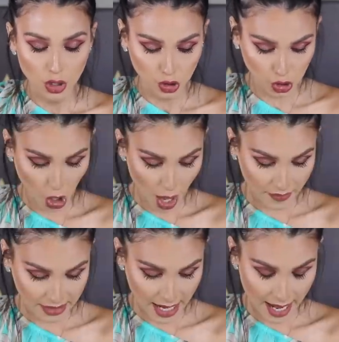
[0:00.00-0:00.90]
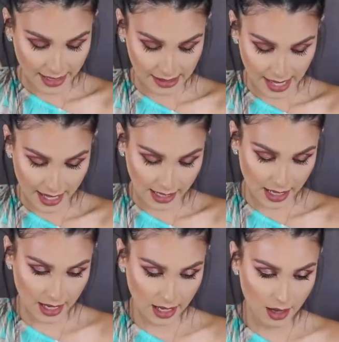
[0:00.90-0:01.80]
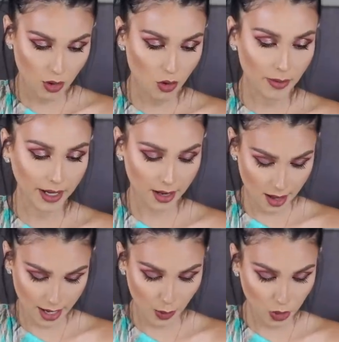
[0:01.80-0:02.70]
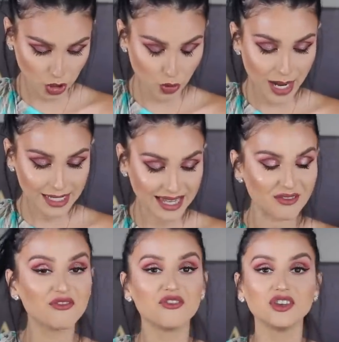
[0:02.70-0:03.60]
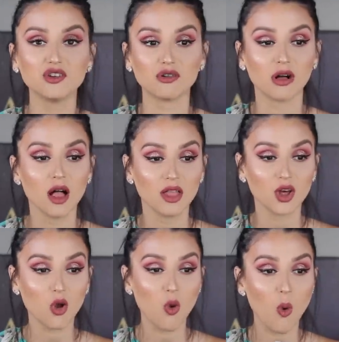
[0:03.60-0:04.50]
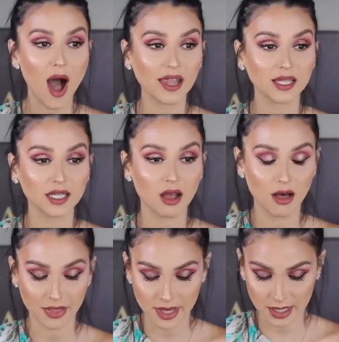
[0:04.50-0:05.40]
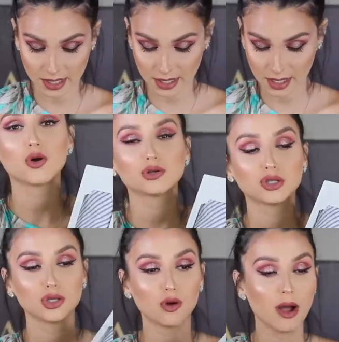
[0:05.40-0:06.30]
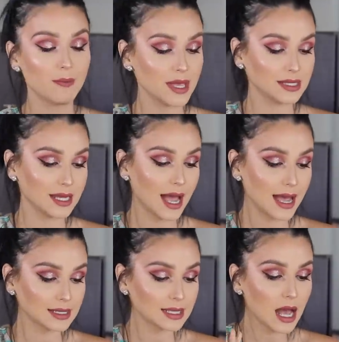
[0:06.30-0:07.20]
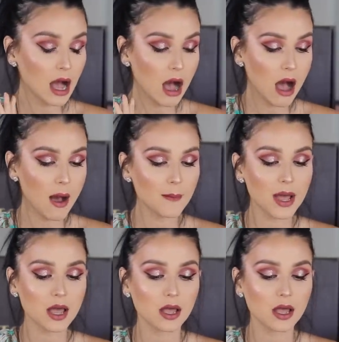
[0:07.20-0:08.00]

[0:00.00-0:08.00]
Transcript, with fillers: soft guys like oh my god i wish you guys can feel the quality on this so so amazing guys um